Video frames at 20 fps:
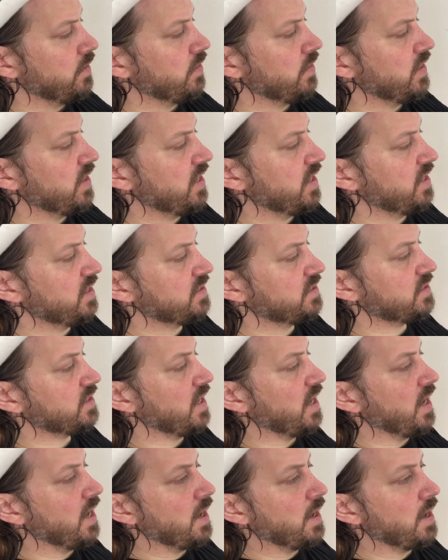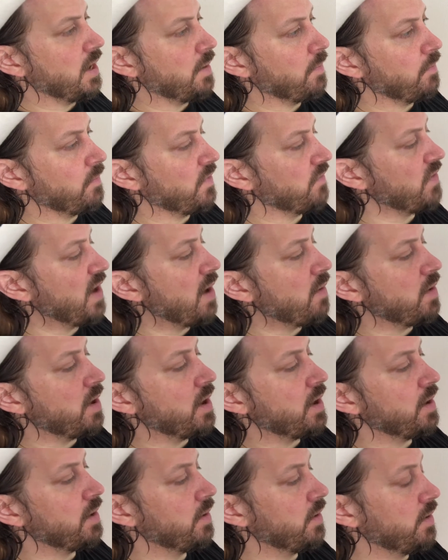these
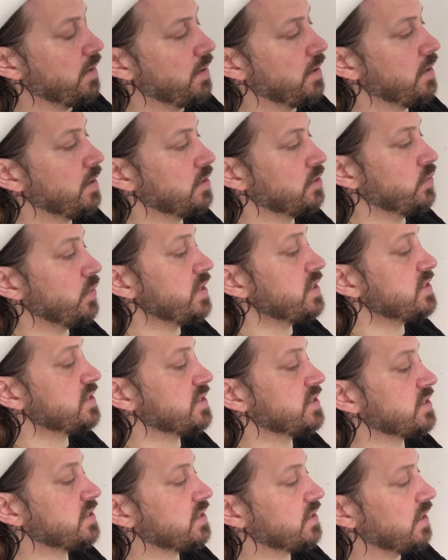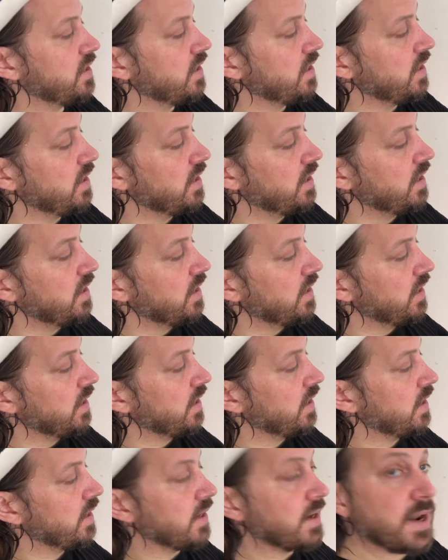flower twists,
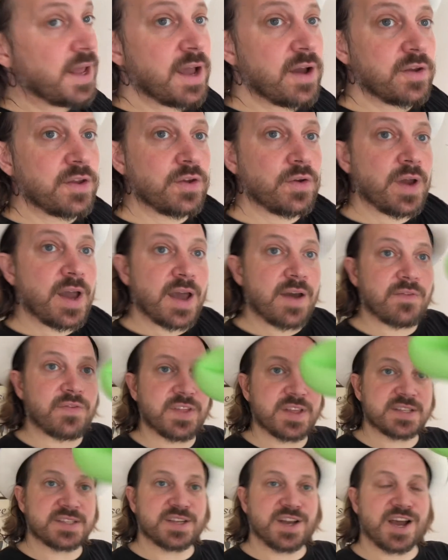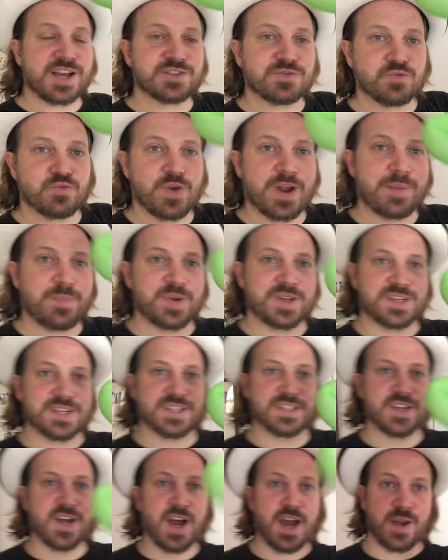and now you have this nice ribbon
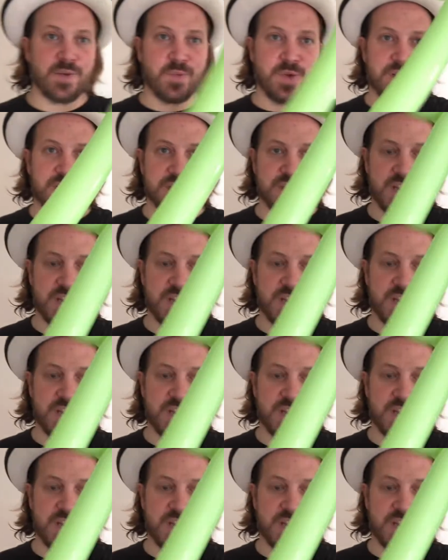design which